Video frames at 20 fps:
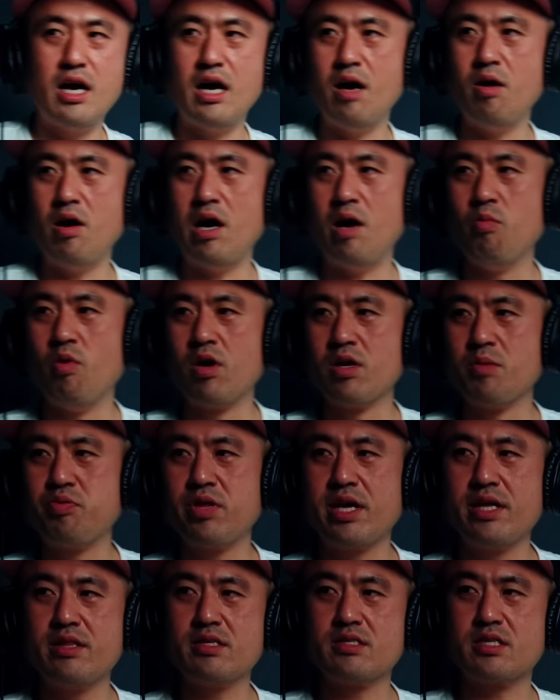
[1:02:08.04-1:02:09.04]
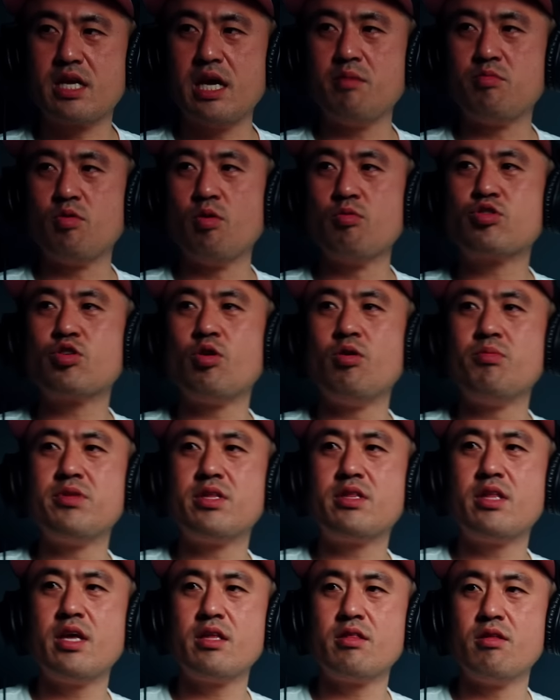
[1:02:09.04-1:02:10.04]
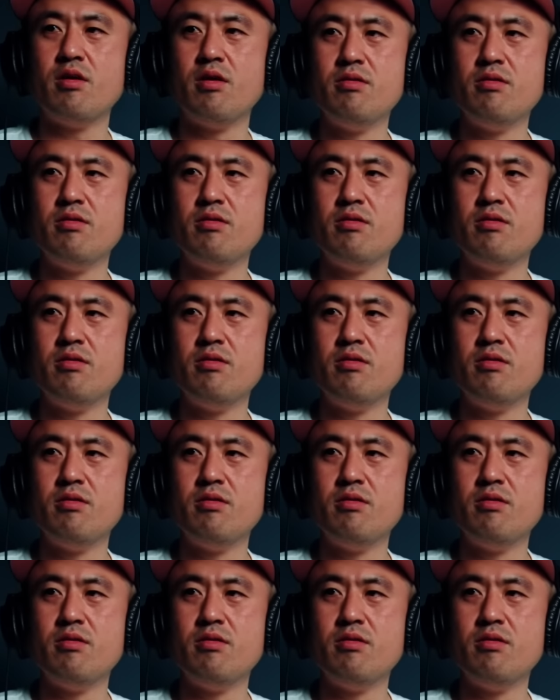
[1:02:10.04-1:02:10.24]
I, I want to play this game. Don't show him the thing